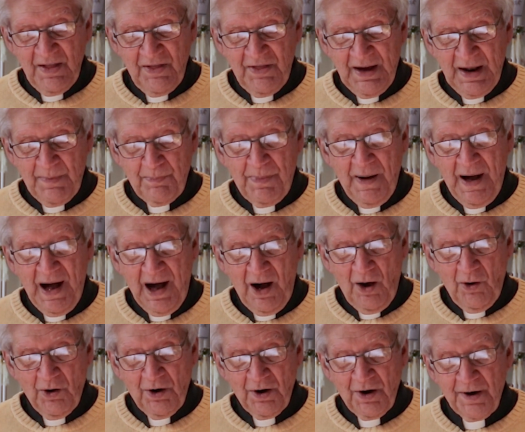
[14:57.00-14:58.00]
that
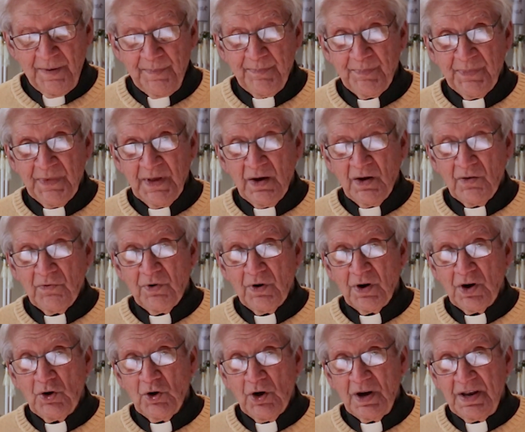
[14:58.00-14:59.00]
power
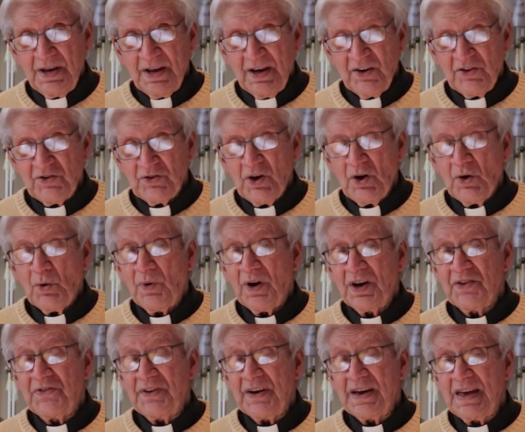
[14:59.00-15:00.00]
for goodness
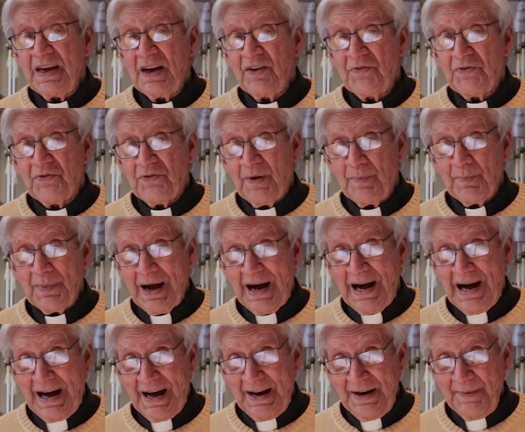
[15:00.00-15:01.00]
was a gift from
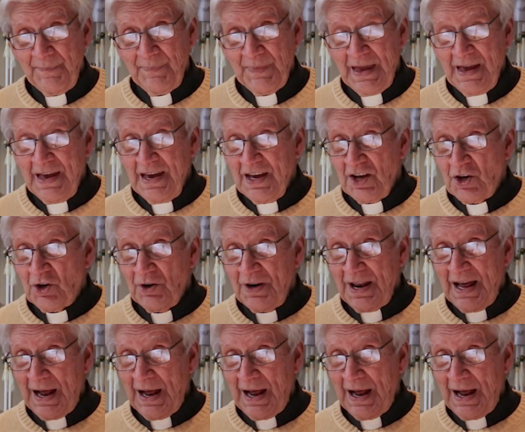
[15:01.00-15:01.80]
God. It could